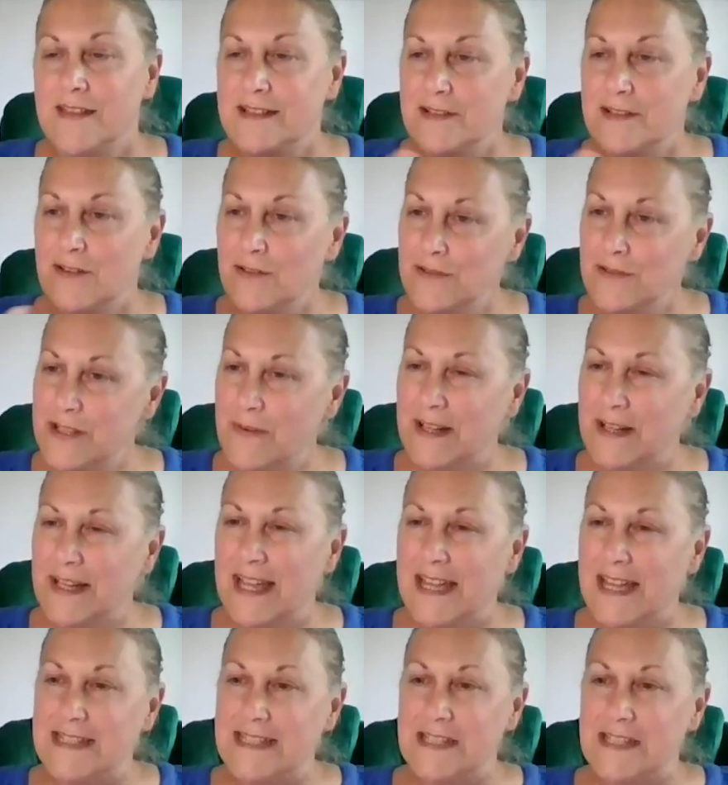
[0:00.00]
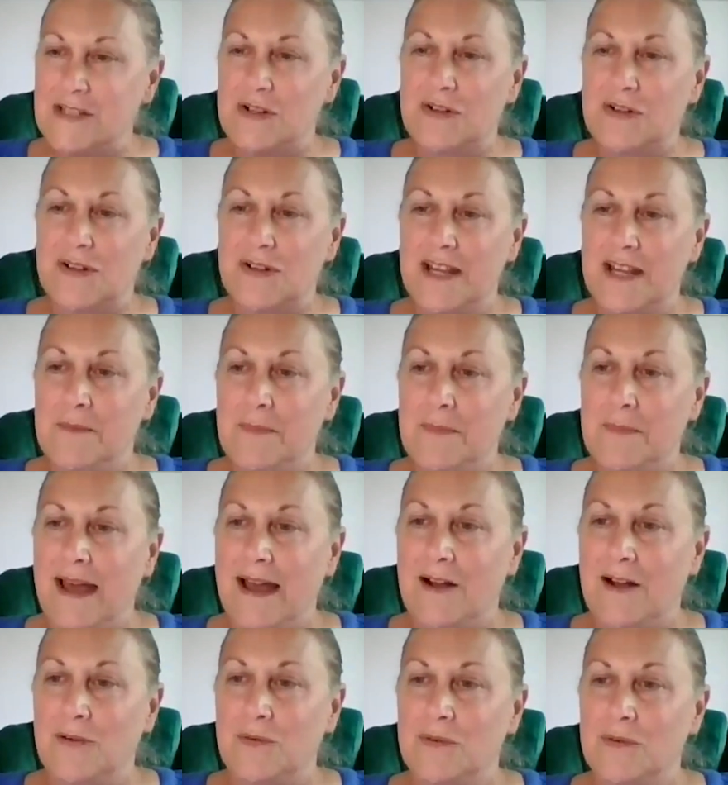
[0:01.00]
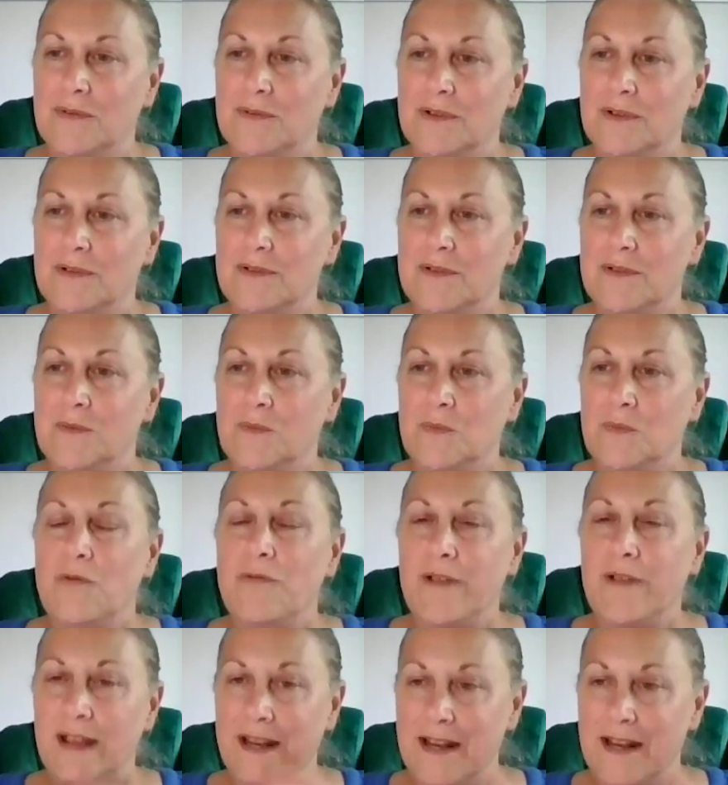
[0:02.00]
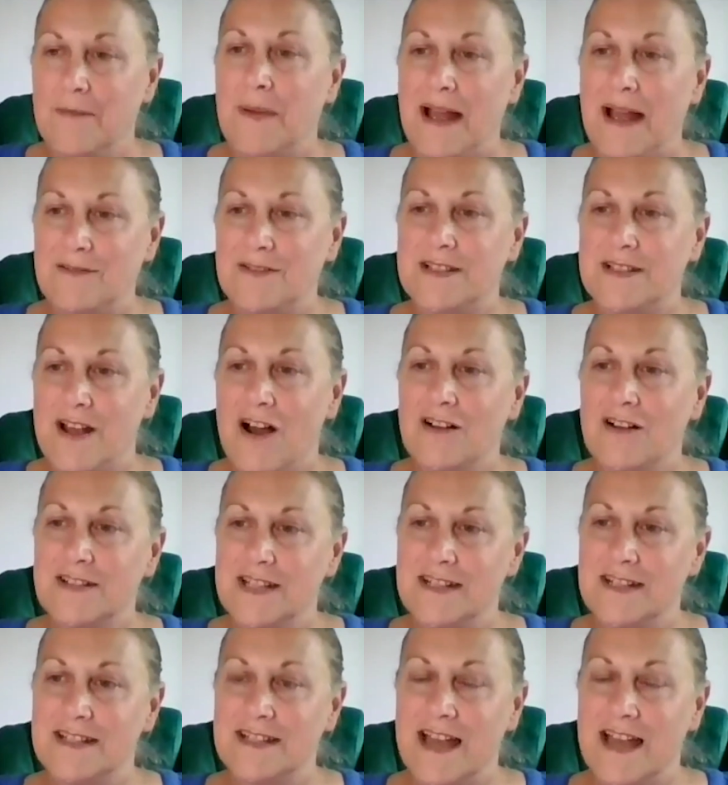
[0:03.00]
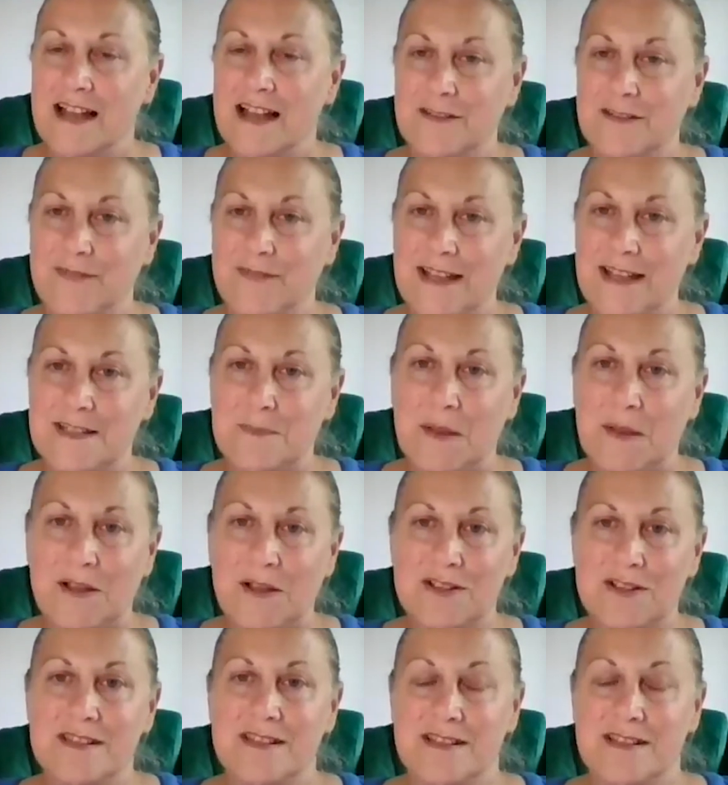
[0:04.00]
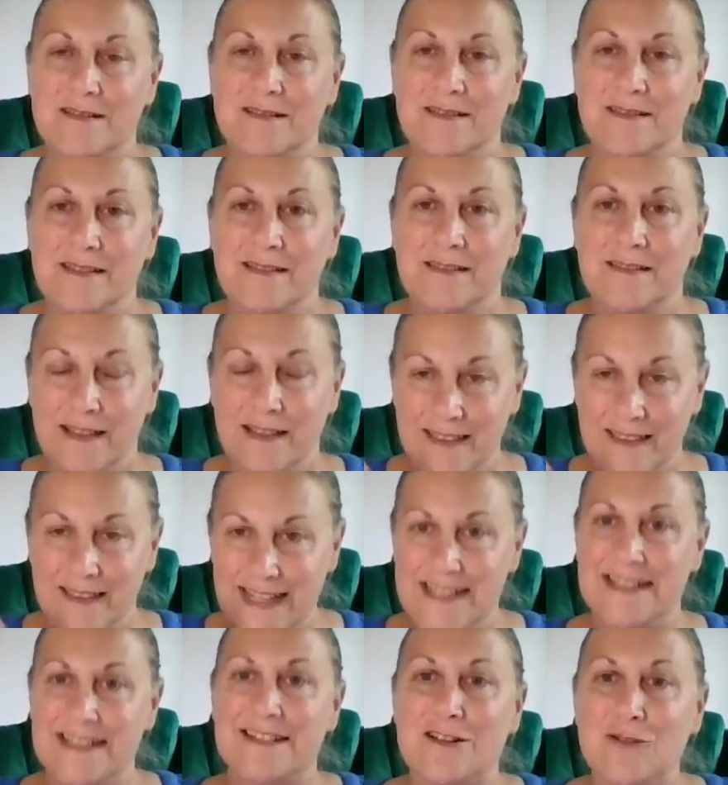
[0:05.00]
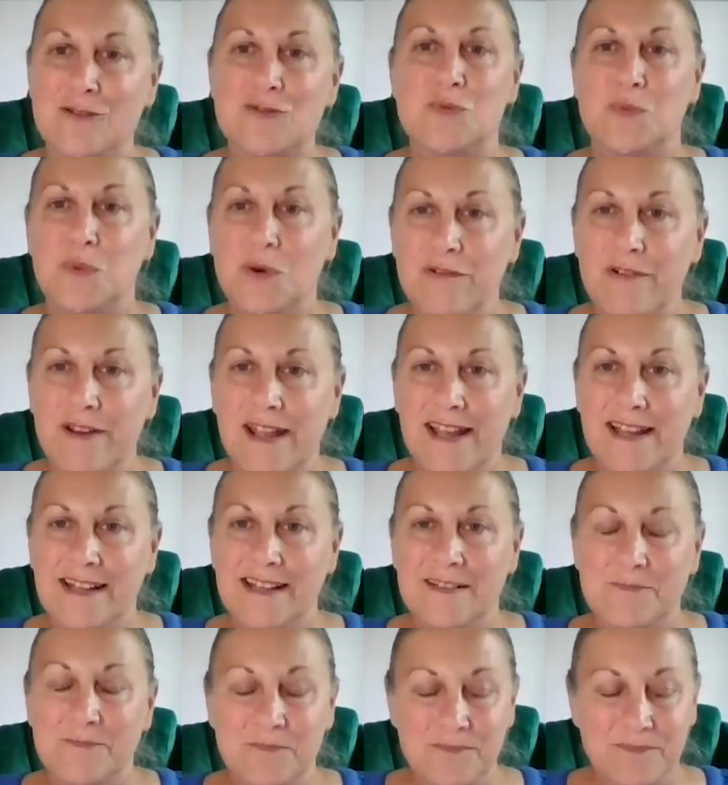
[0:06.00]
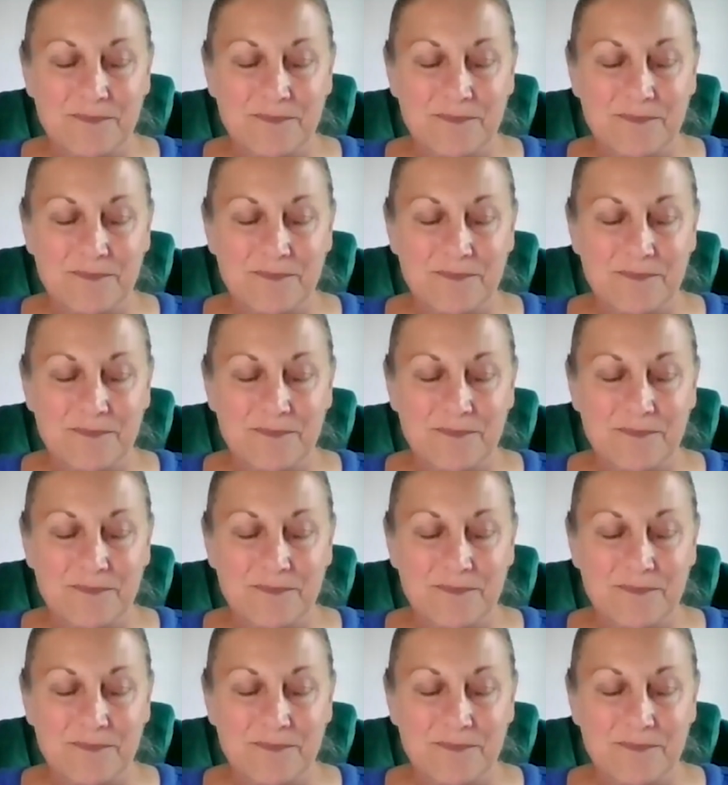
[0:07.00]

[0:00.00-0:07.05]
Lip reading: There's also a lady talking about worrying about starting side effects because the list looks worrying.